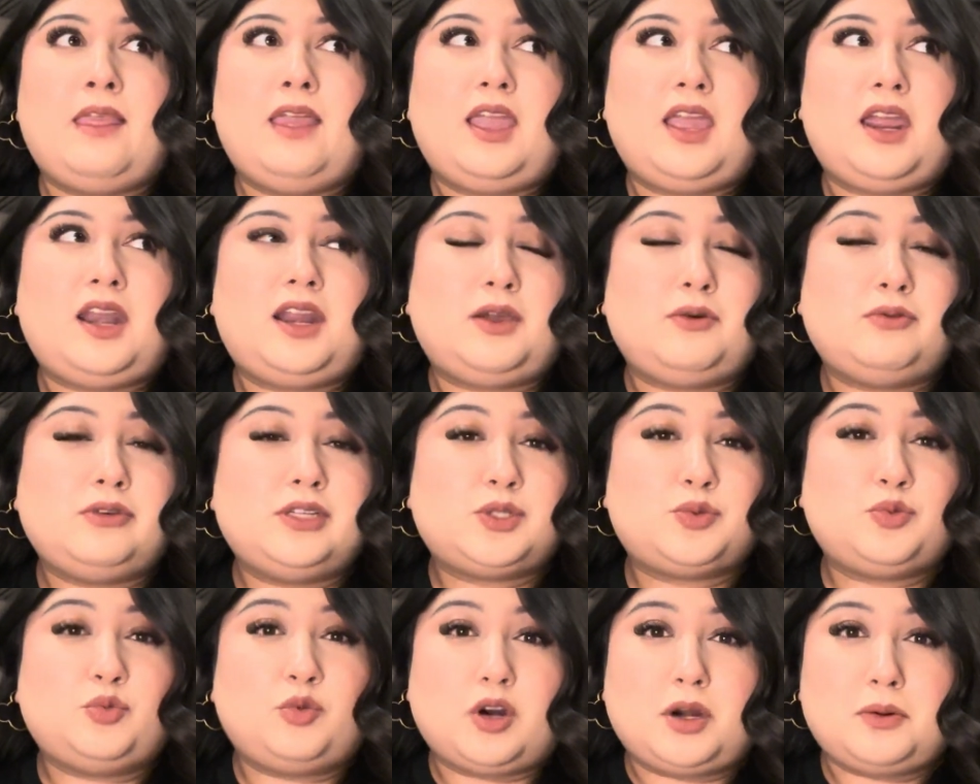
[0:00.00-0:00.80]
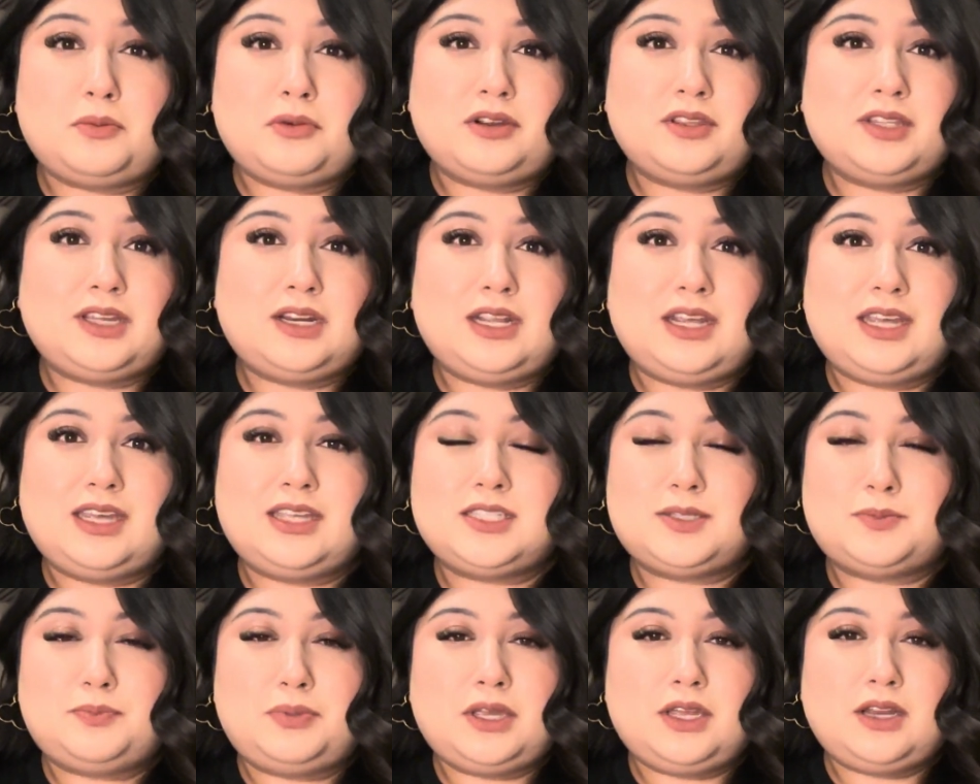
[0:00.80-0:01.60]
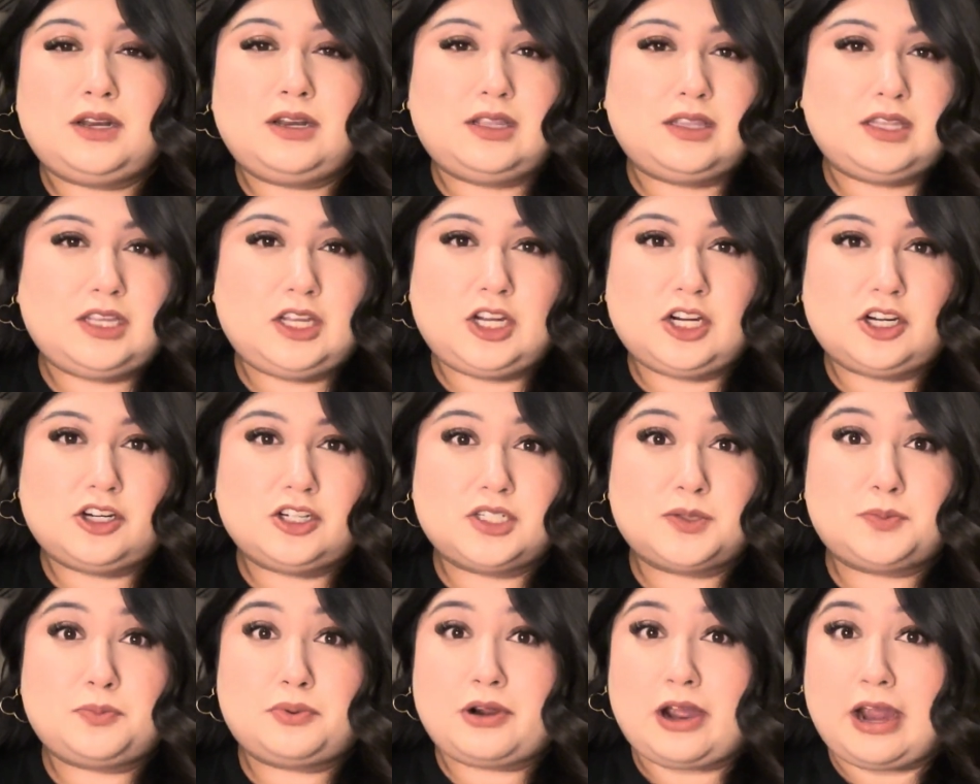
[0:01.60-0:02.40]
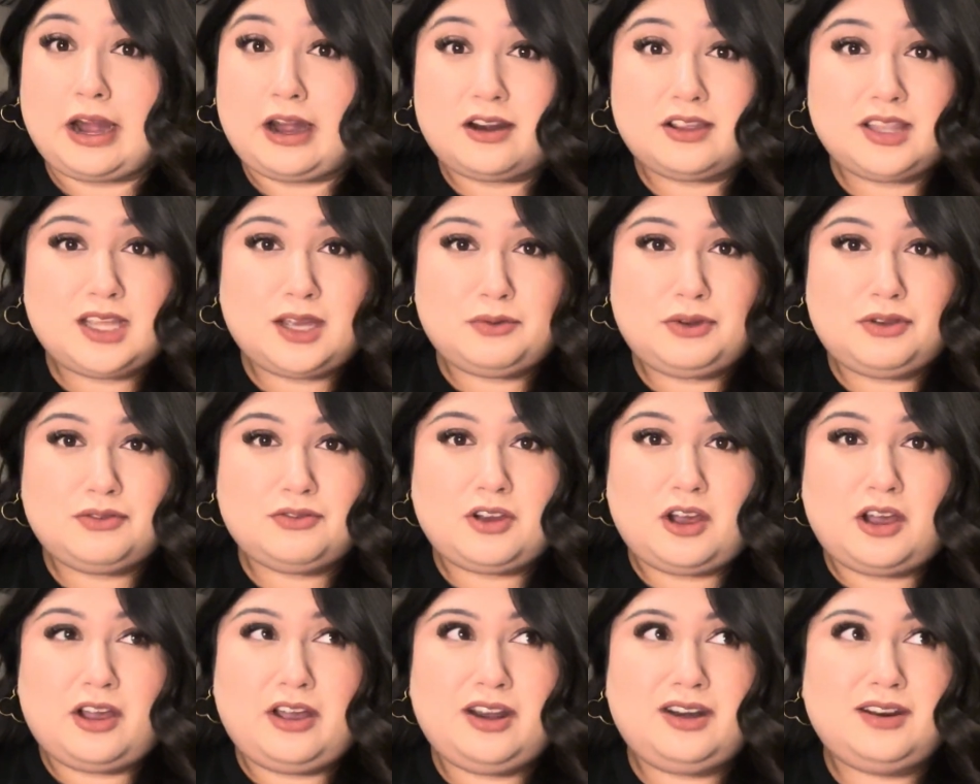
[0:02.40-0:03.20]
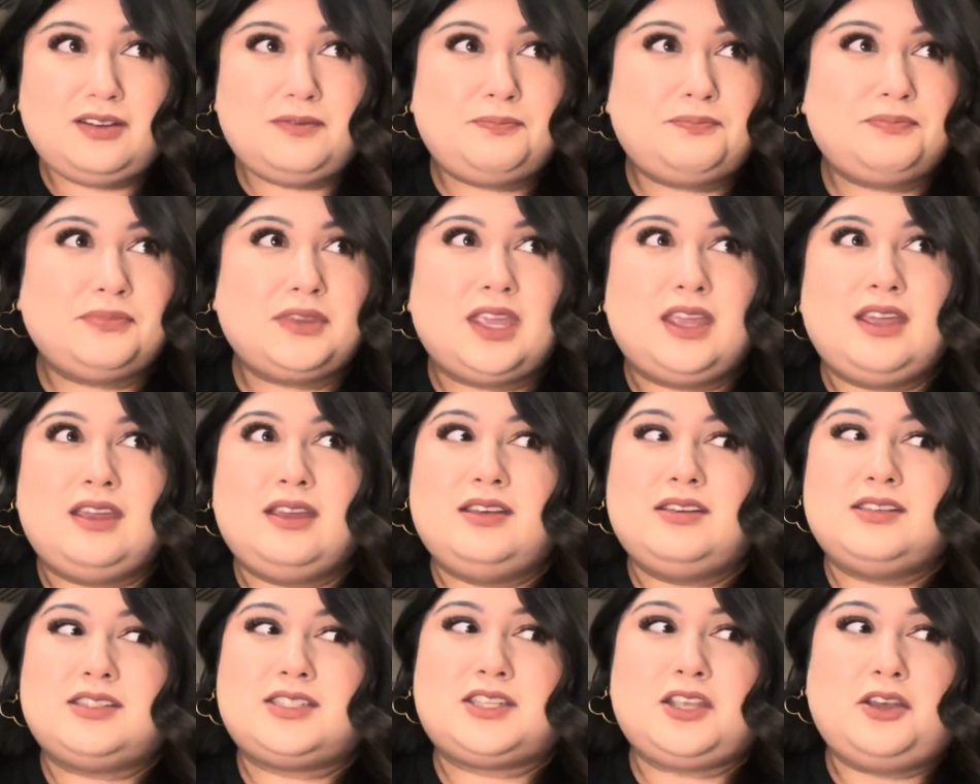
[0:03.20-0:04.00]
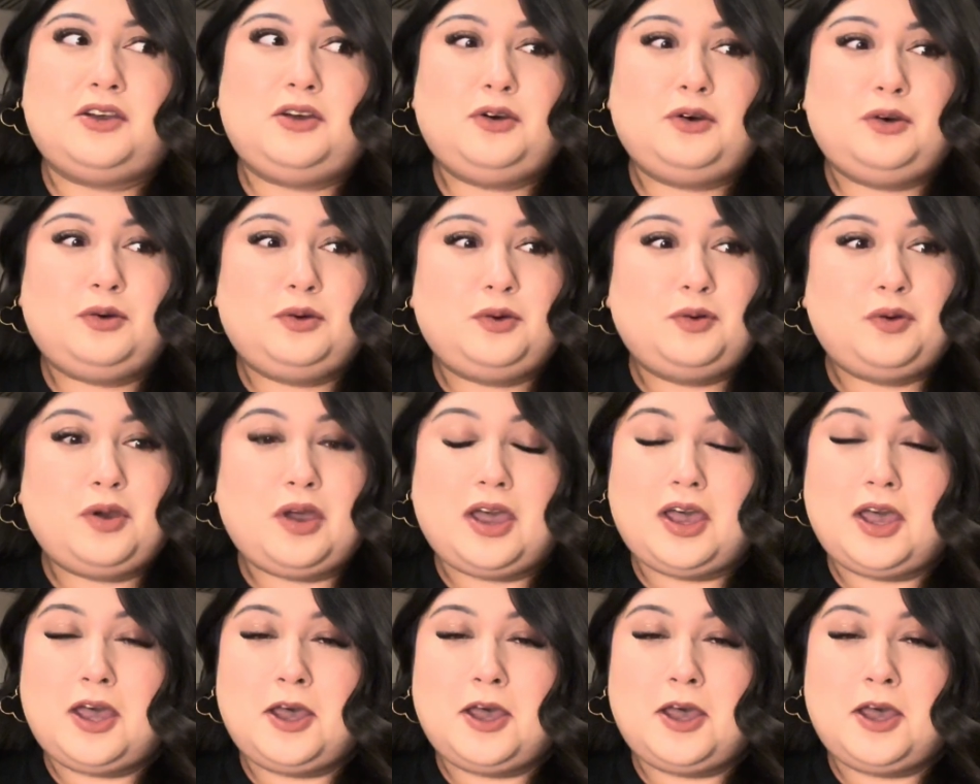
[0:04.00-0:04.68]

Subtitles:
And it was warmer than it has been in the years prior that we've gone. So